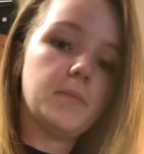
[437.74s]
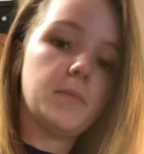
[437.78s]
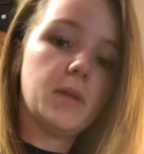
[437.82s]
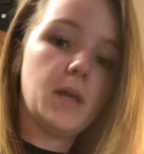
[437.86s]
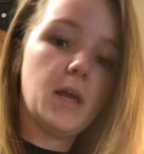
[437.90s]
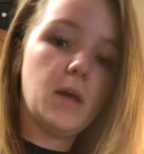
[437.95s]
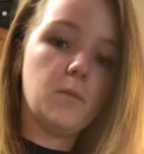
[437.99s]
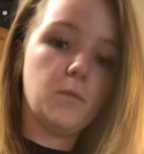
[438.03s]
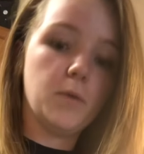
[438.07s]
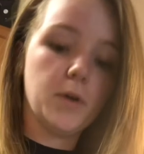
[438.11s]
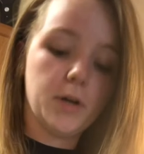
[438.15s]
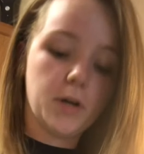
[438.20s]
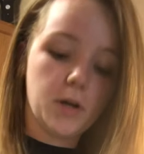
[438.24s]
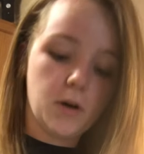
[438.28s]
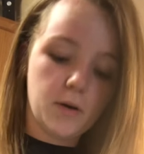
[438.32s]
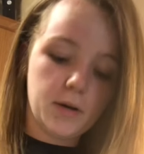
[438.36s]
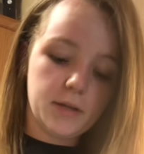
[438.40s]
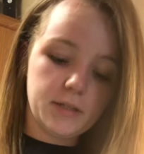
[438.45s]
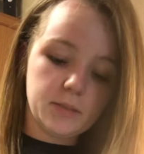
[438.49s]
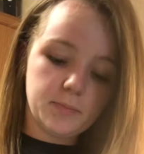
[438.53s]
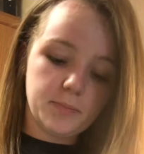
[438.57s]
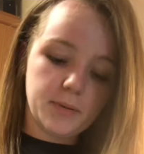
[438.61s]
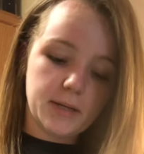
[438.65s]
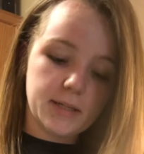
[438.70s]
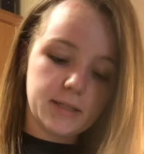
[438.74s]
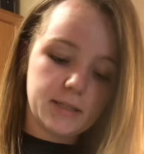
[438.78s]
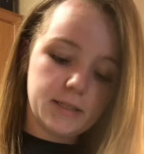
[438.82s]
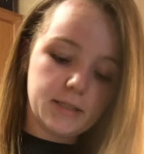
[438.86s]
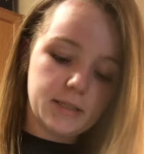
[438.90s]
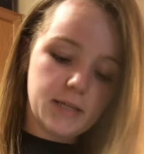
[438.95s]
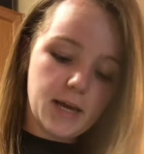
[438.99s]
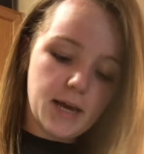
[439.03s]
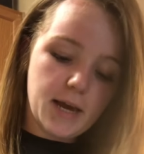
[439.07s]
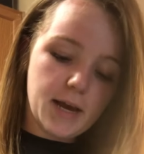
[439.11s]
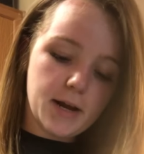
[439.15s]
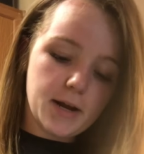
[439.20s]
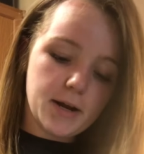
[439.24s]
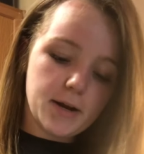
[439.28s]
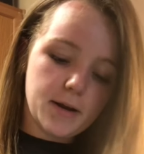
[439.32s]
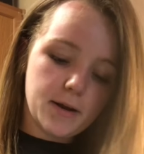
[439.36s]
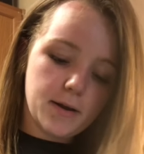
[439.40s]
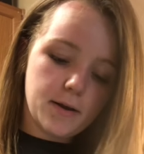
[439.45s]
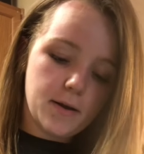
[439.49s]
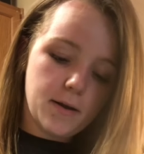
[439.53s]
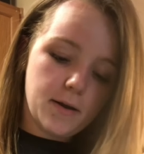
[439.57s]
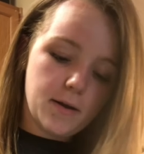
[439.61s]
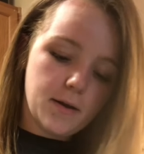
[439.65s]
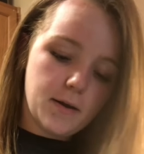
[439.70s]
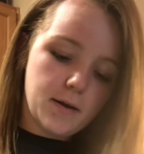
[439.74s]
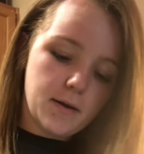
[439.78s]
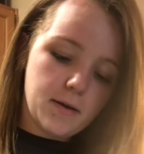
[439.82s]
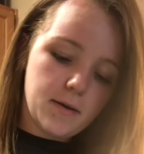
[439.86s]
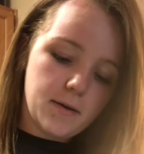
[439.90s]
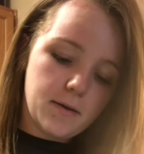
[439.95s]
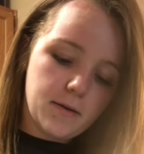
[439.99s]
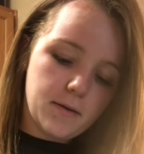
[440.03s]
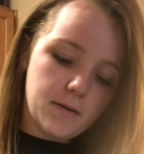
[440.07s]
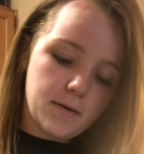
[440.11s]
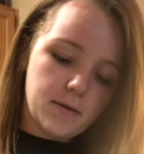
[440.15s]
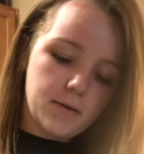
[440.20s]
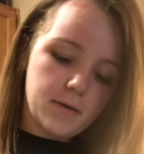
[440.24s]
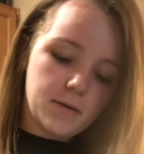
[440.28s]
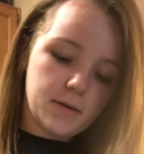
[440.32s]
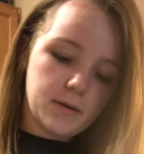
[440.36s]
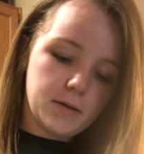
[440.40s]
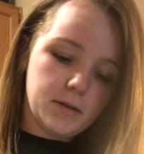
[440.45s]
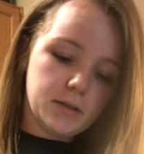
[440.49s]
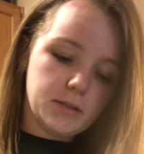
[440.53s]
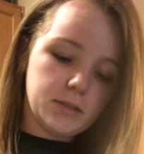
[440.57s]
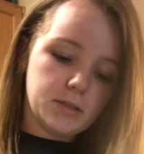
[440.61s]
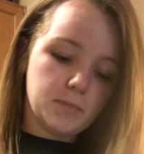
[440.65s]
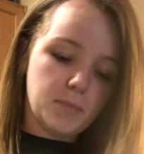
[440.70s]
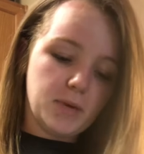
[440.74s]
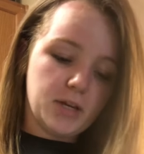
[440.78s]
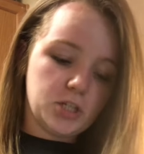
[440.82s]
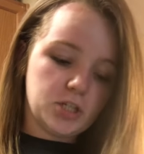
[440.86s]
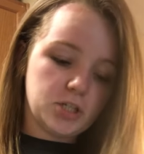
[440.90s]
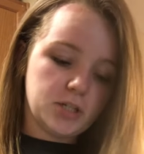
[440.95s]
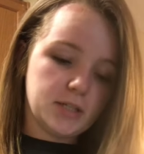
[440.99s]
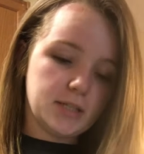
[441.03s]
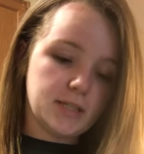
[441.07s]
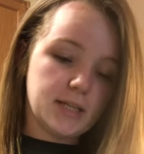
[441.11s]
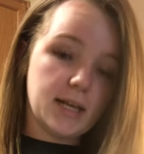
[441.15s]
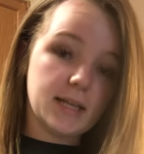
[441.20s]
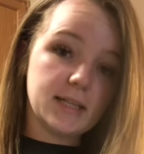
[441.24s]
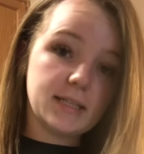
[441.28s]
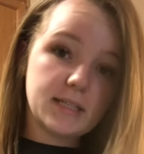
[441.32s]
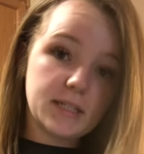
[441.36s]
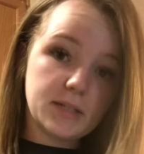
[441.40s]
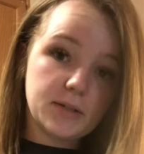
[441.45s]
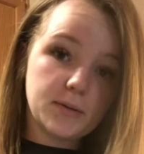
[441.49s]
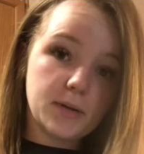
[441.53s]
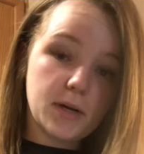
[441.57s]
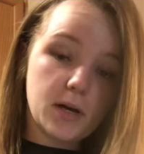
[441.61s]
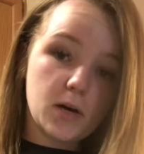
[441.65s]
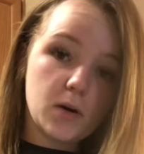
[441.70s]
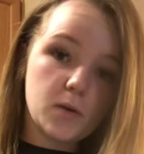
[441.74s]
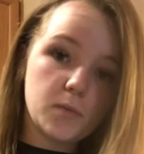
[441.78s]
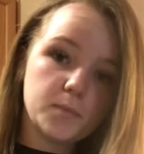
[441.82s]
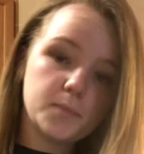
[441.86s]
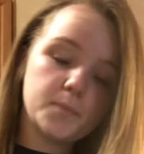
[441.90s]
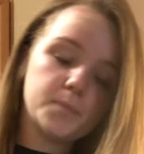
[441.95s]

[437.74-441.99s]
and we're going to press tare to make sure it's at 0.